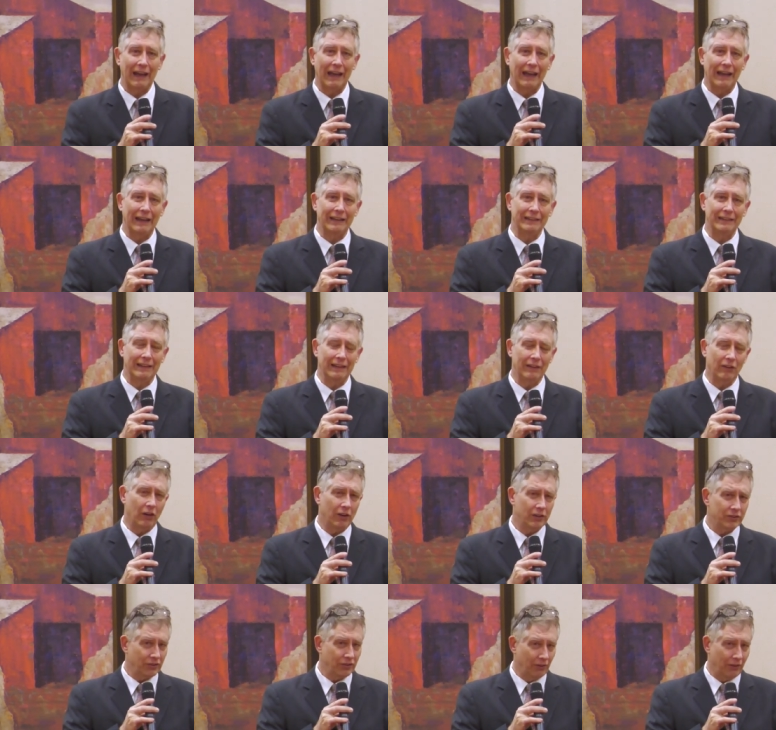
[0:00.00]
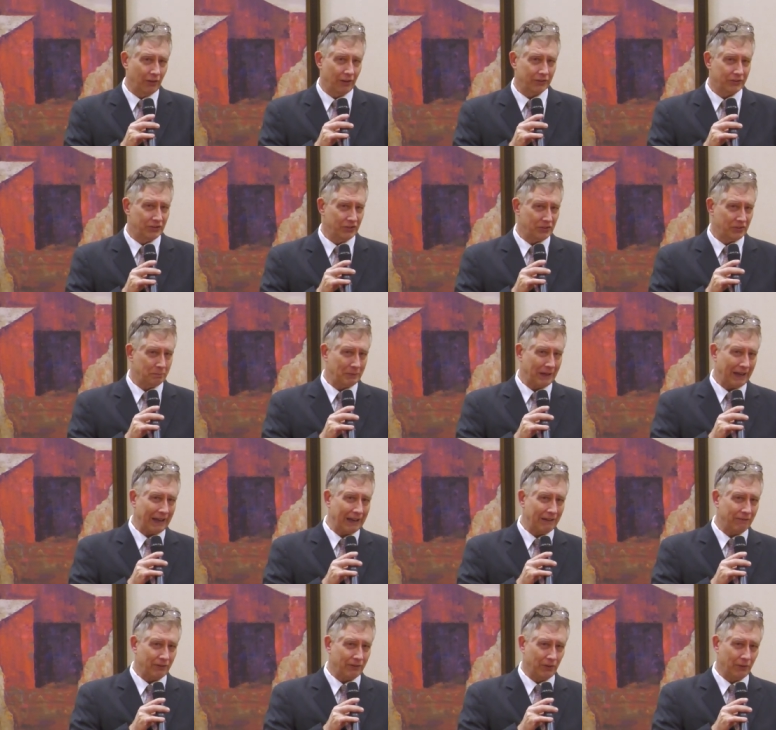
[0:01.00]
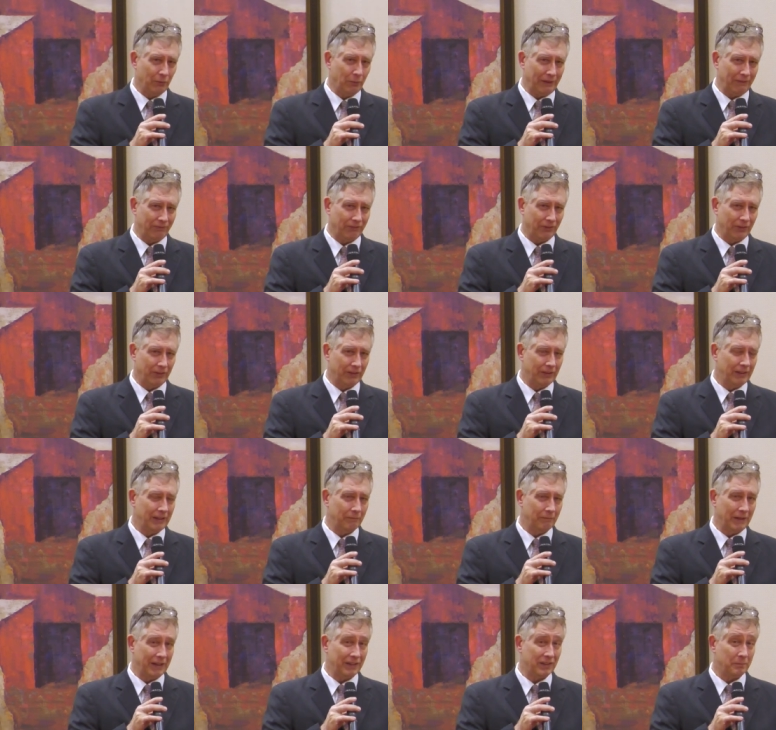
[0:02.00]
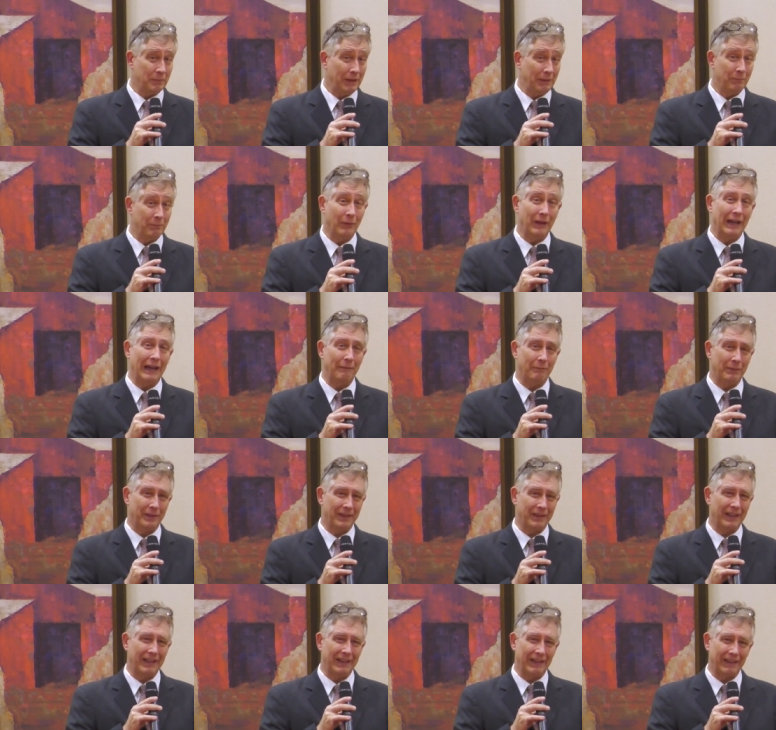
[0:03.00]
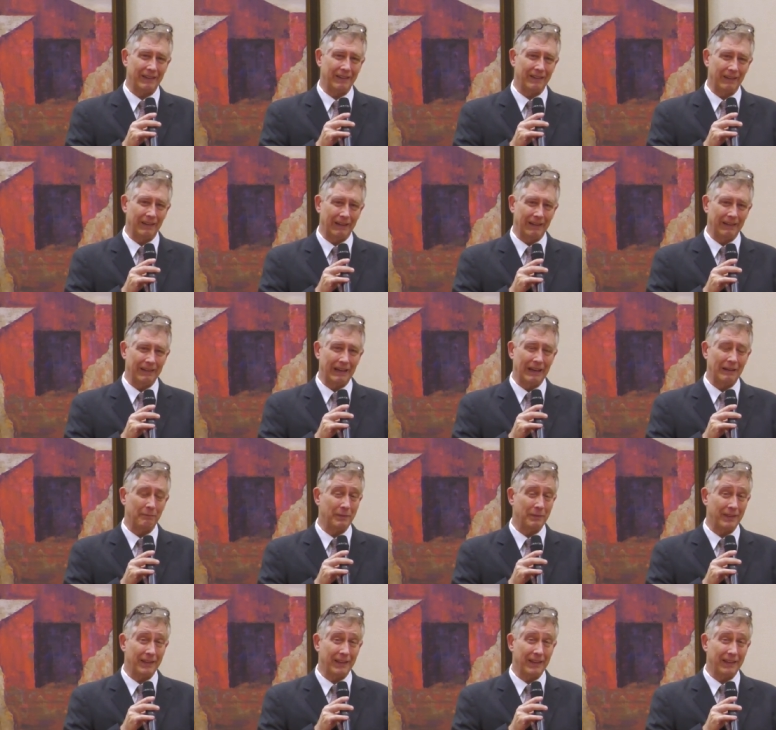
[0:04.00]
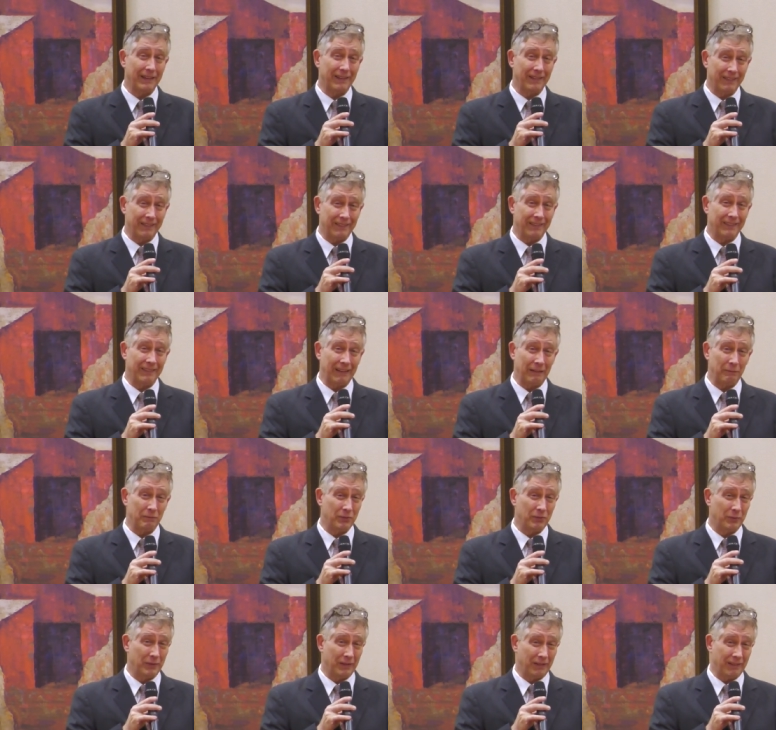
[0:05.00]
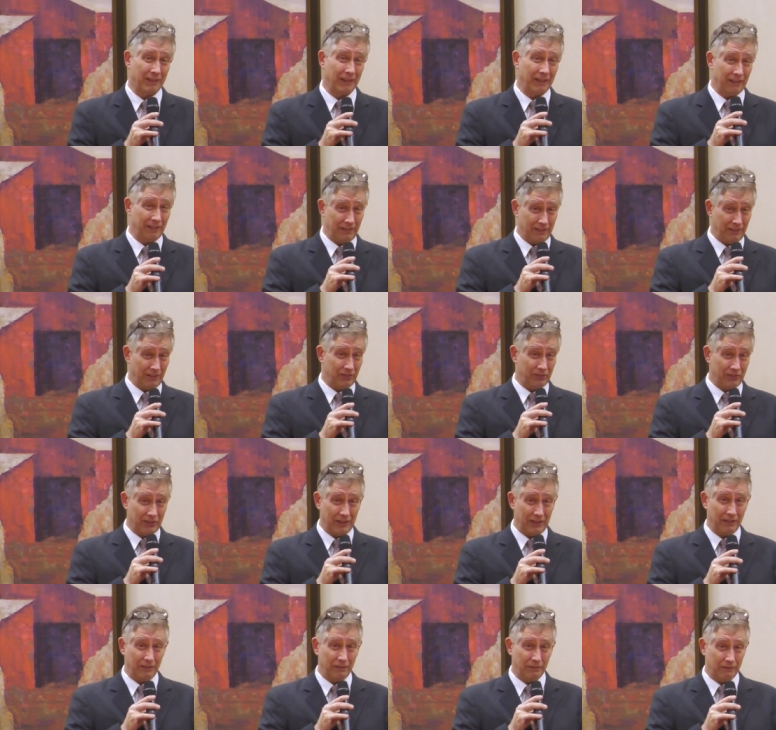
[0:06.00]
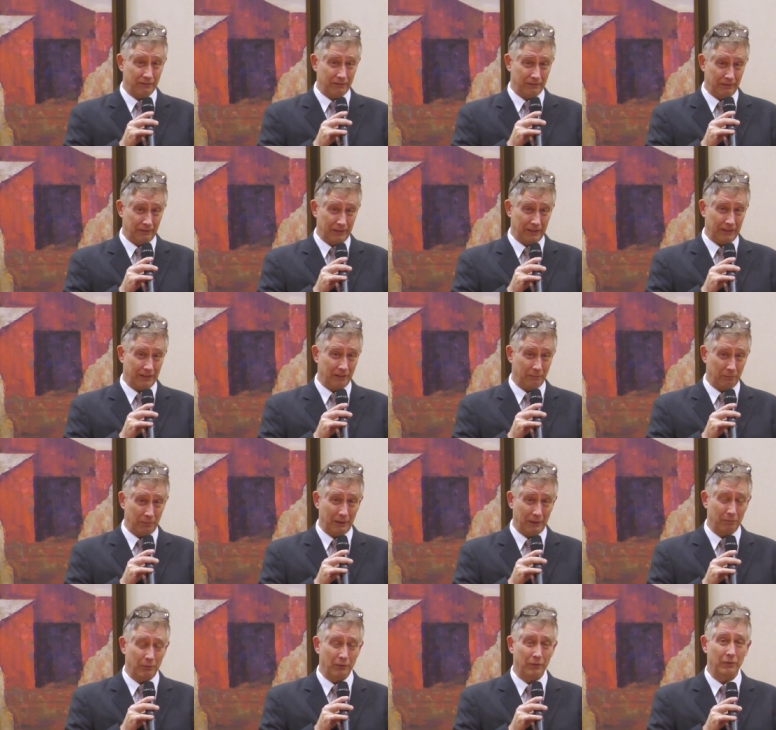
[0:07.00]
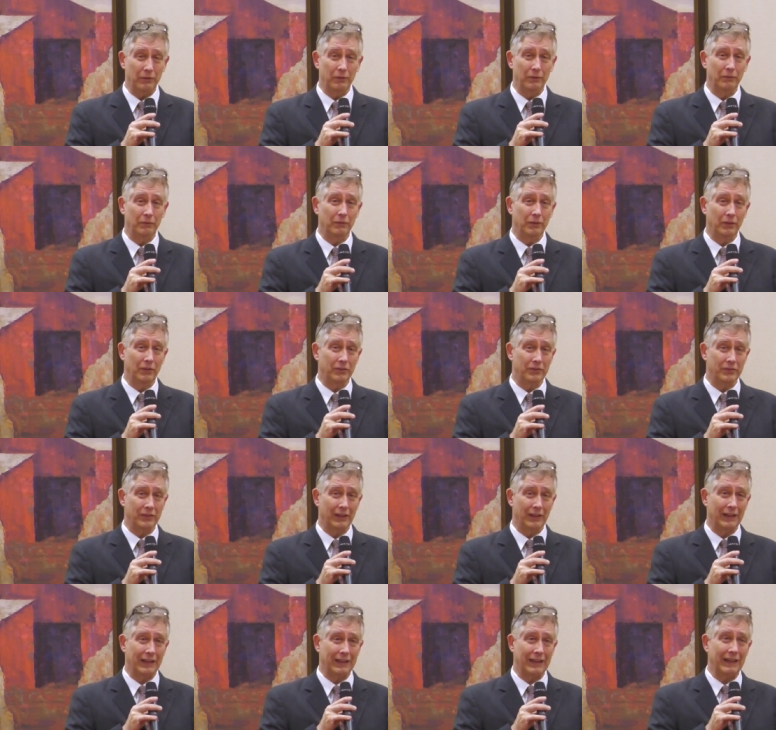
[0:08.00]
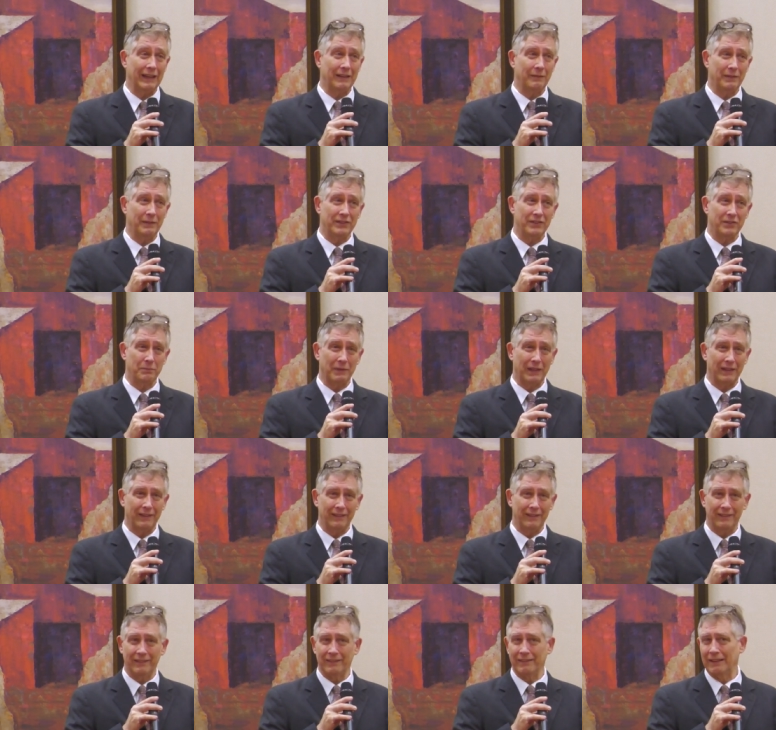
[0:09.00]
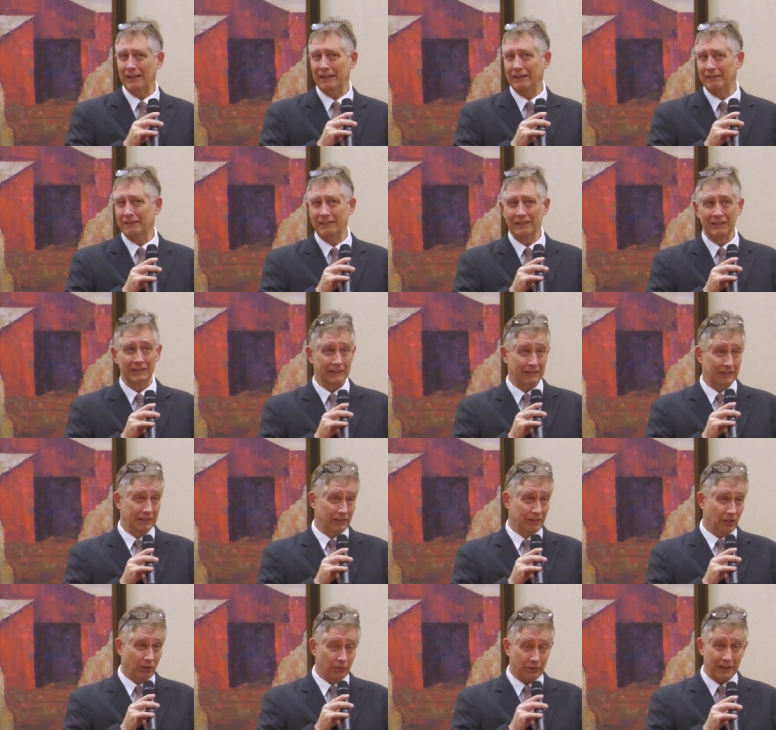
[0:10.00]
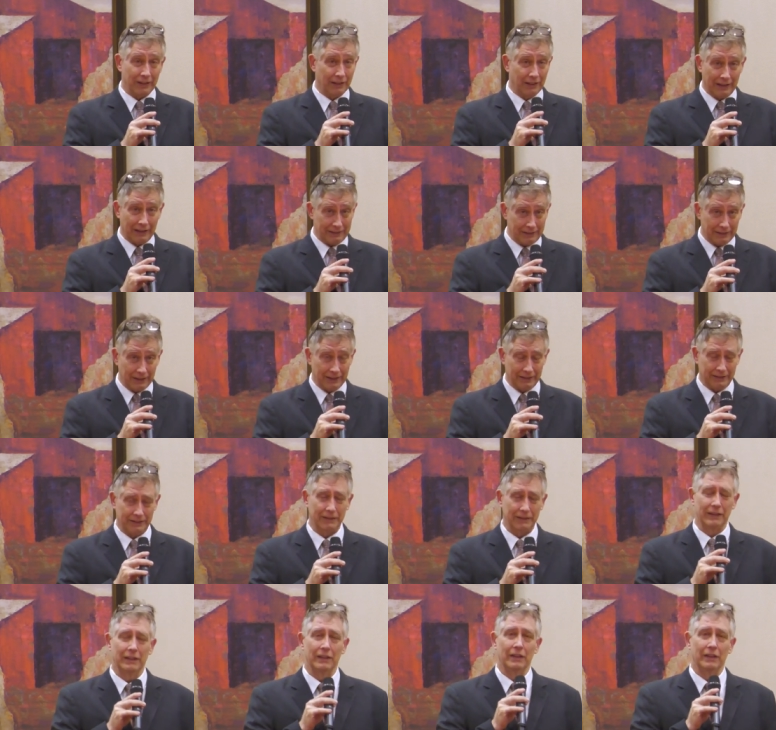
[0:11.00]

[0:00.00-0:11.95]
And it also alters behavior, we've learned. It makes people apathetic, and apathetic is the same sort of thing you see with the people who use a lot of cannabis because they don't get a lot done.